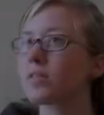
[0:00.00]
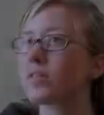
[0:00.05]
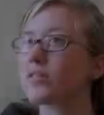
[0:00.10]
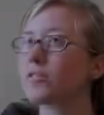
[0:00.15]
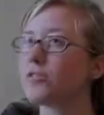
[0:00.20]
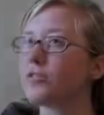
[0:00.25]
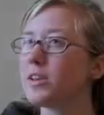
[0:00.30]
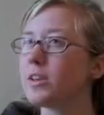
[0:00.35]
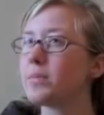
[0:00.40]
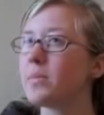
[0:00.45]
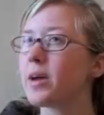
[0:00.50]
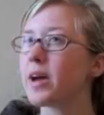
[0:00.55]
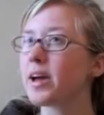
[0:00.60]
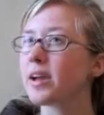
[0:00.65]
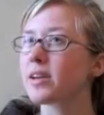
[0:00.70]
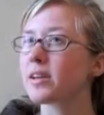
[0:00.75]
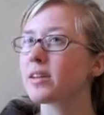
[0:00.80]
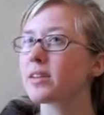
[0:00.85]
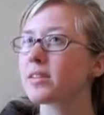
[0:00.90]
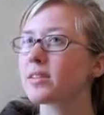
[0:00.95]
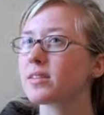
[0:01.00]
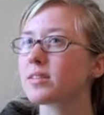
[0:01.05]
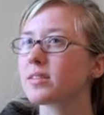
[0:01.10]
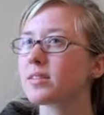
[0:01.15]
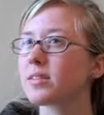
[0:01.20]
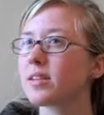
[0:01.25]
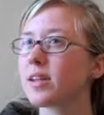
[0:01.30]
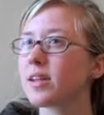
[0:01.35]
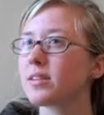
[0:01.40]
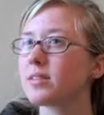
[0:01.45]
feedback
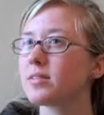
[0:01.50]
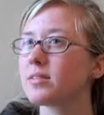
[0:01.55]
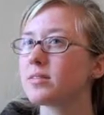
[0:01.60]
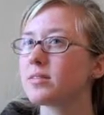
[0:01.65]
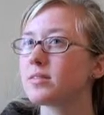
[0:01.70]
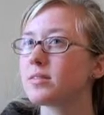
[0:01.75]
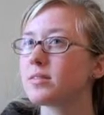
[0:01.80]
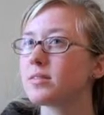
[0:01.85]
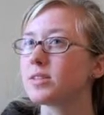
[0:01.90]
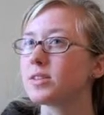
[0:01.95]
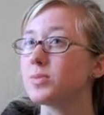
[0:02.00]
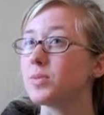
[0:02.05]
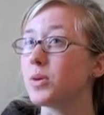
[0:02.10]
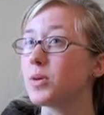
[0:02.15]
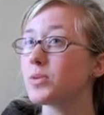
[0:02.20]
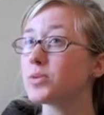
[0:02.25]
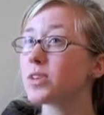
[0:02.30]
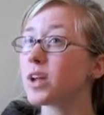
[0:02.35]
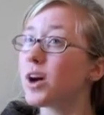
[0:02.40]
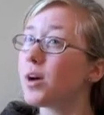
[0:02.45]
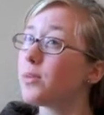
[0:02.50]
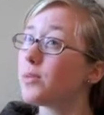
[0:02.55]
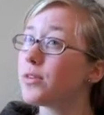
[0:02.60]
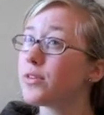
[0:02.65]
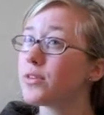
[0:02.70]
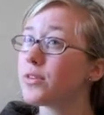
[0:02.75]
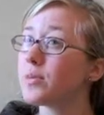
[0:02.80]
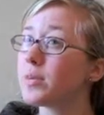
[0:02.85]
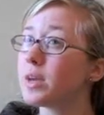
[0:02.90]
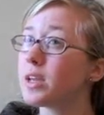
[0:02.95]
that is most helpful
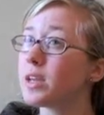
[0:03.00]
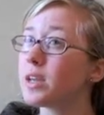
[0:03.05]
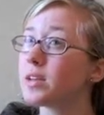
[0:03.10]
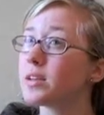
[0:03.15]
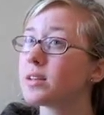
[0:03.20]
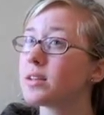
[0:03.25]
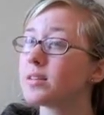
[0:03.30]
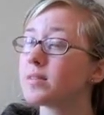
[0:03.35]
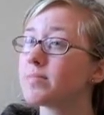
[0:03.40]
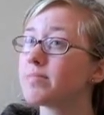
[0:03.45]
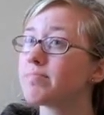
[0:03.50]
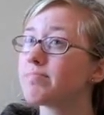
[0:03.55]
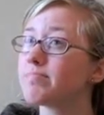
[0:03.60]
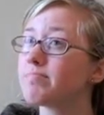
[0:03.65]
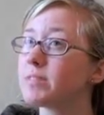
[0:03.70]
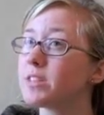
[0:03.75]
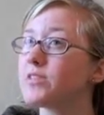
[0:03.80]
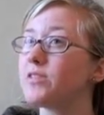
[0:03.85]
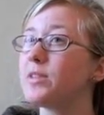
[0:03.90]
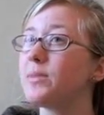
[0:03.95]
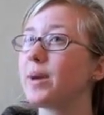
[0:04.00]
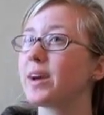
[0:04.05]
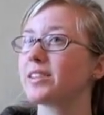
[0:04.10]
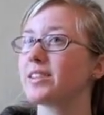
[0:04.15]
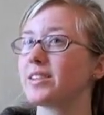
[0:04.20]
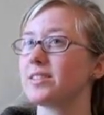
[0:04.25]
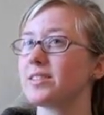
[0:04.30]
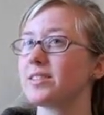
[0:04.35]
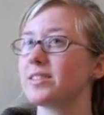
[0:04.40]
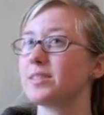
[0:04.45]
to me is feedback
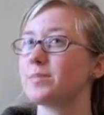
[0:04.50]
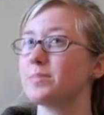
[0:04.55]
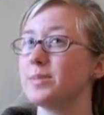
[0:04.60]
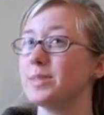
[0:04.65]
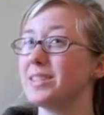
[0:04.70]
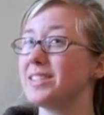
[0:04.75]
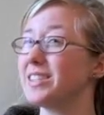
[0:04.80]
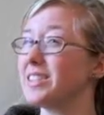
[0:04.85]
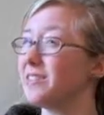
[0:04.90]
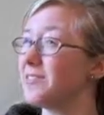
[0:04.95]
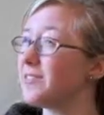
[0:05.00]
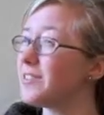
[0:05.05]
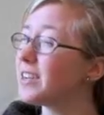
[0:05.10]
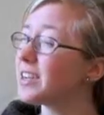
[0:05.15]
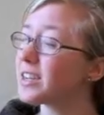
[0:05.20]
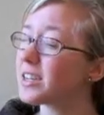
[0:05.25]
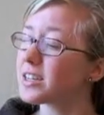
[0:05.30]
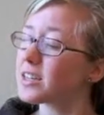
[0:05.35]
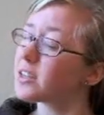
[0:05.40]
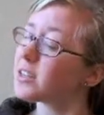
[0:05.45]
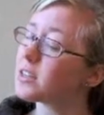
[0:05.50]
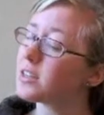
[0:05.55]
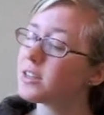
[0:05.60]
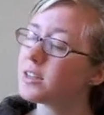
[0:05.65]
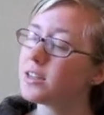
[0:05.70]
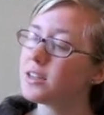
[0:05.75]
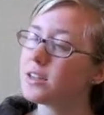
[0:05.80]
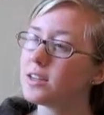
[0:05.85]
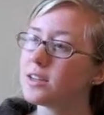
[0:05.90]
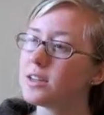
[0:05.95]
that's specific,
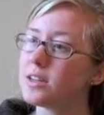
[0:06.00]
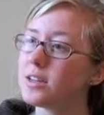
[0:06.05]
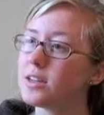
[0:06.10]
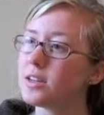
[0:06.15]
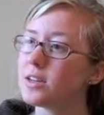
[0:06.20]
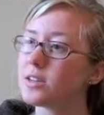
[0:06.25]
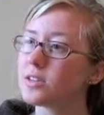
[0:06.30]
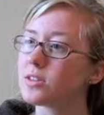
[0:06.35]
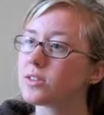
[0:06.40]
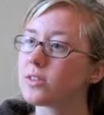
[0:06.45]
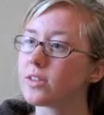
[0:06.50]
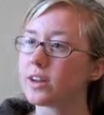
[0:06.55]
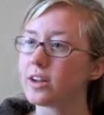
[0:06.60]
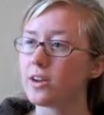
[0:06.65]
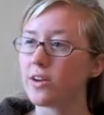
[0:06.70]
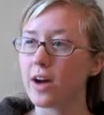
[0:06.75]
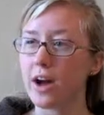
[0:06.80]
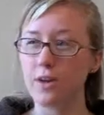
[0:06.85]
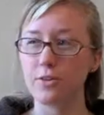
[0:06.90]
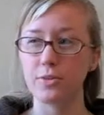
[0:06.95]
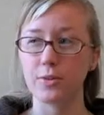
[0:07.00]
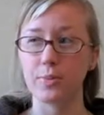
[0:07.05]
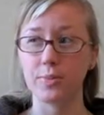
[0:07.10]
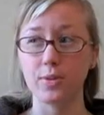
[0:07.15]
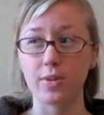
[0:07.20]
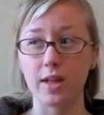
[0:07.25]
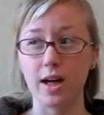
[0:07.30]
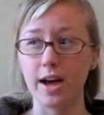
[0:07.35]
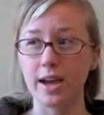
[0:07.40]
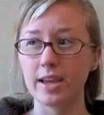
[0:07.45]
so that I know how to
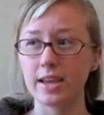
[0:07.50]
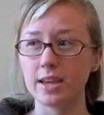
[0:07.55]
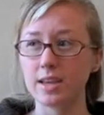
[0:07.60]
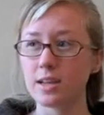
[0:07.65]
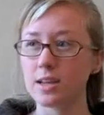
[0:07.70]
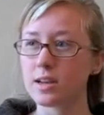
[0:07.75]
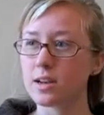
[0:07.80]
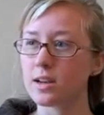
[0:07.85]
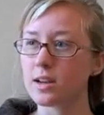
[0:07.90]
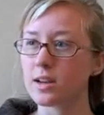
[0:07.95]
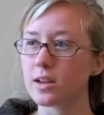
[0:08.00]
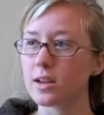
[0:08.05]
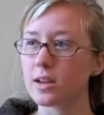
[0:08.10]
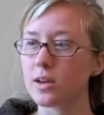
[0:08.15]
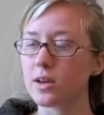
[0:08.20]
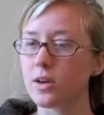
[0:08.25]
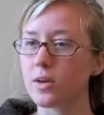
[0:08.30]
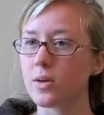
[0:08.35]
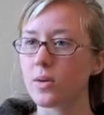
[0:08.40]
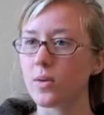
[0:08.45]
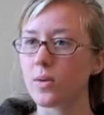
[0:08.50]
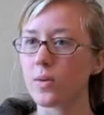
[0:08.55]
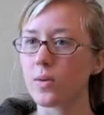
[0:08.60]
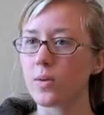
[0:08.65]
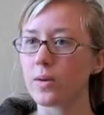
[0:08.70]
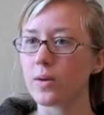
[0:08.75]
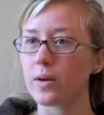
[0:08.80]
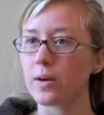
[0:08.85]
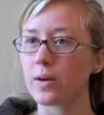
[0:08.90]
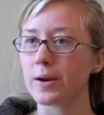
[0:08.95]
apply it.
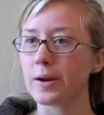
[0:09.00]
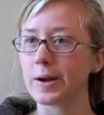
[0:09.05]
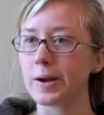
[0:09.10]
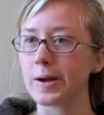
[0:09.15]
Or,